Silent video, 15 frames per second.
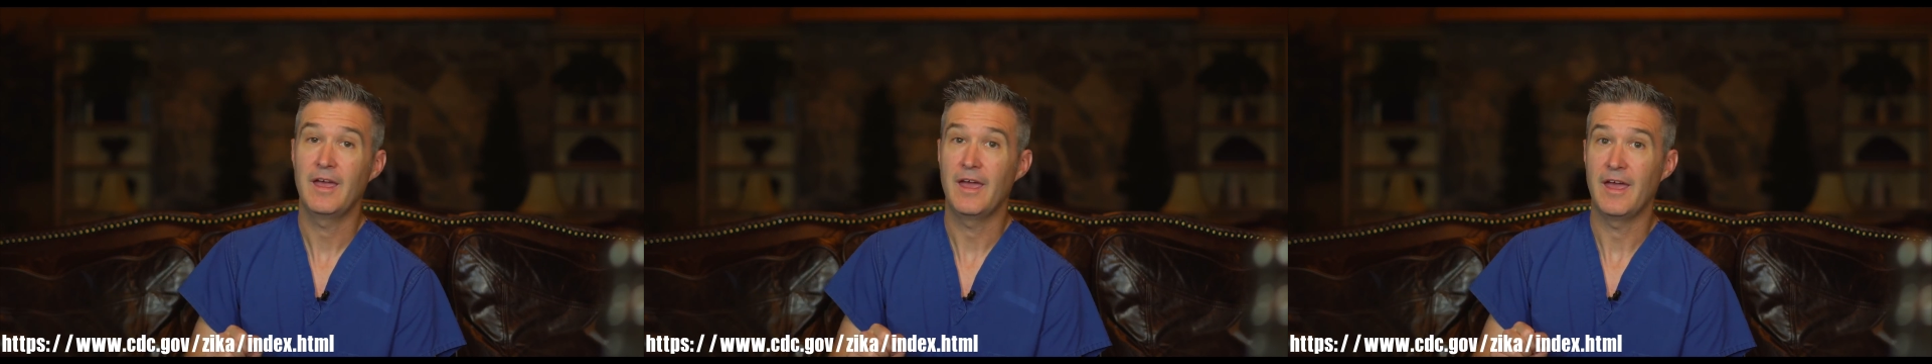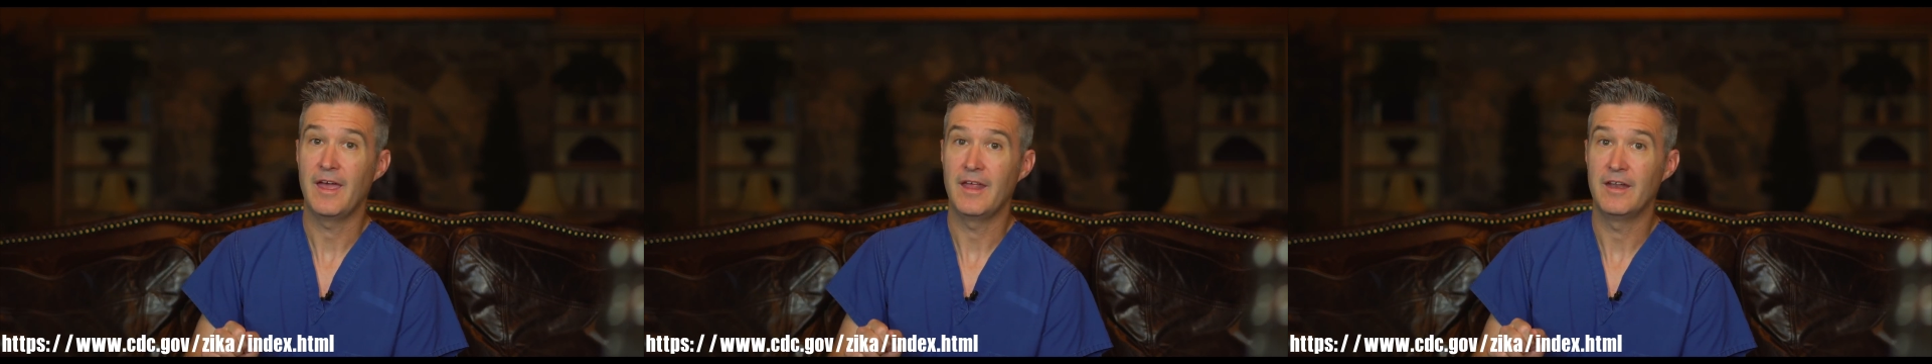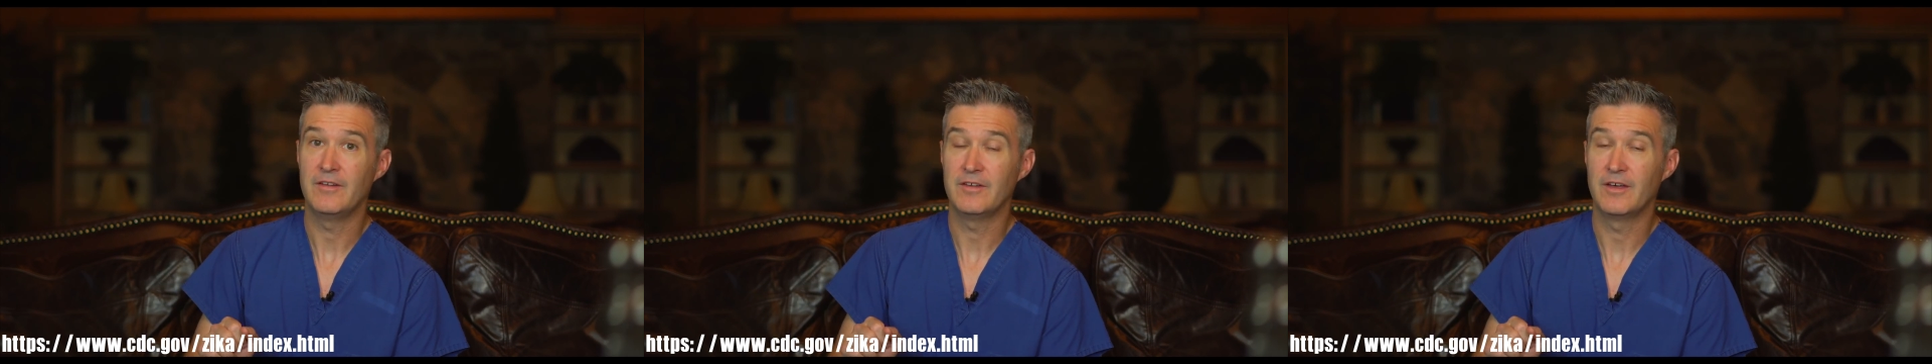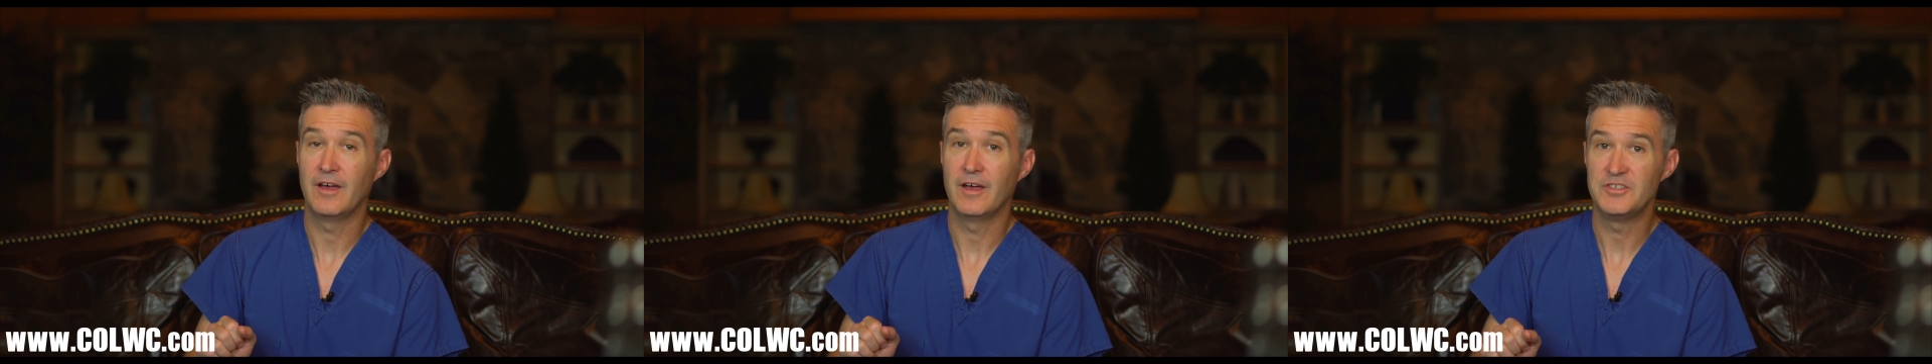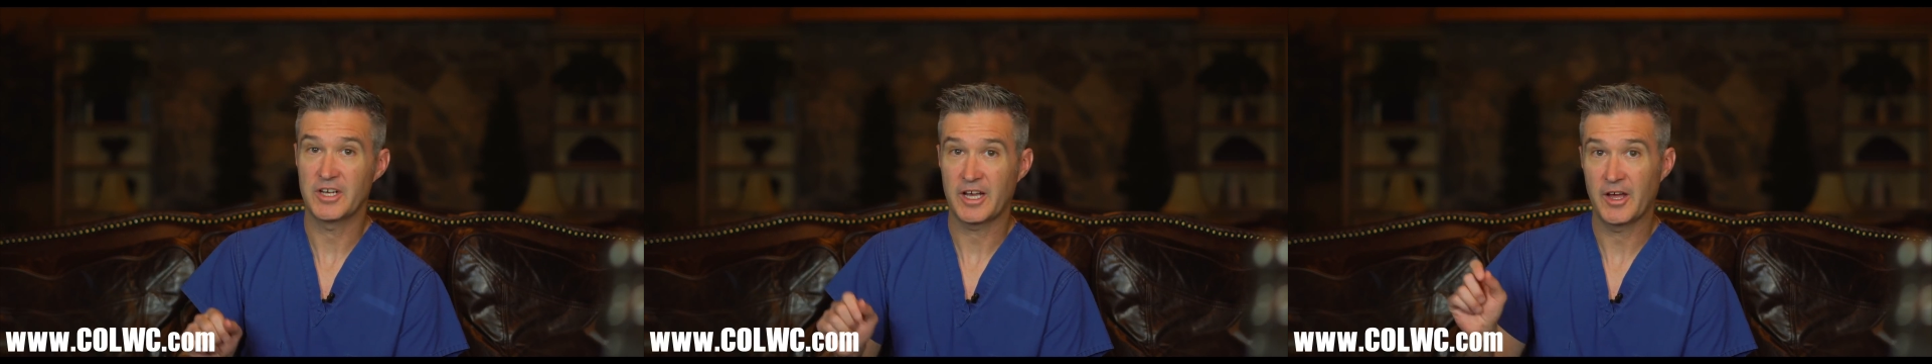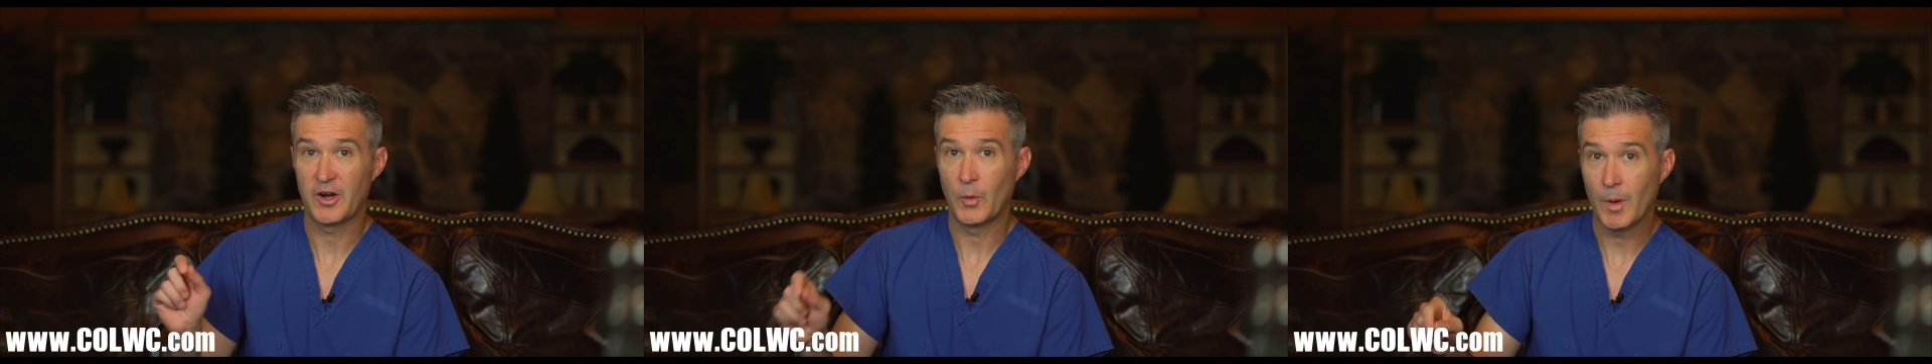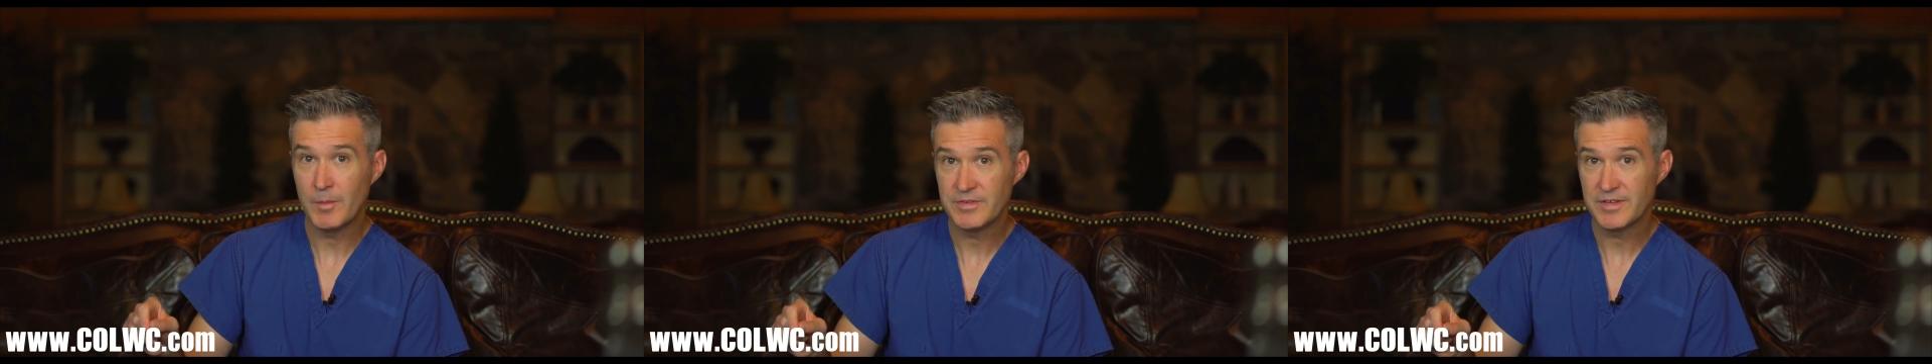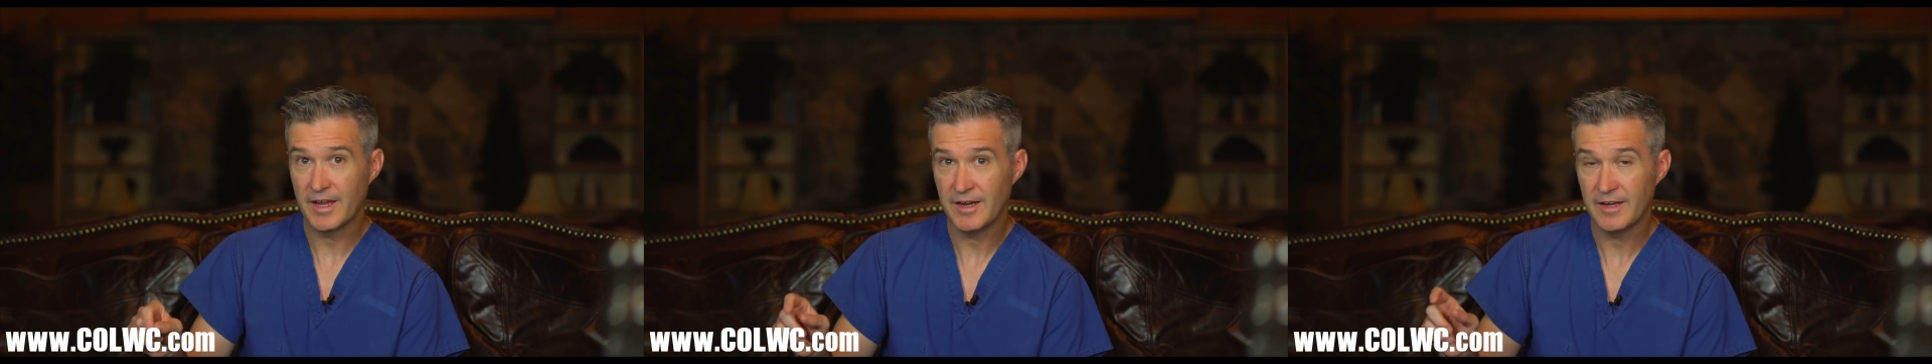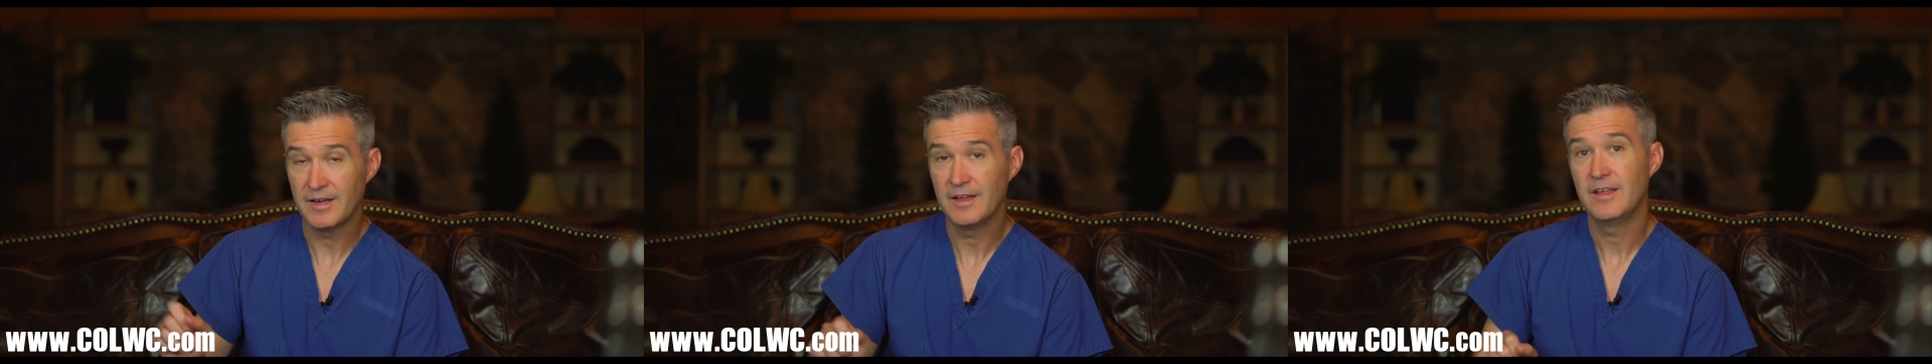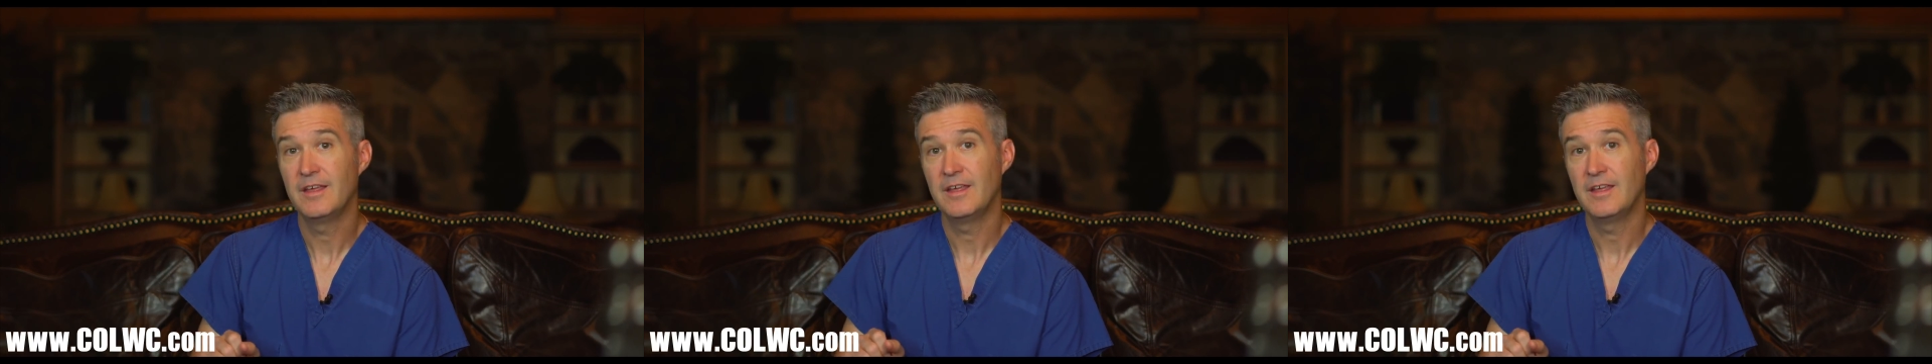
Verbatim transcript: And check out our website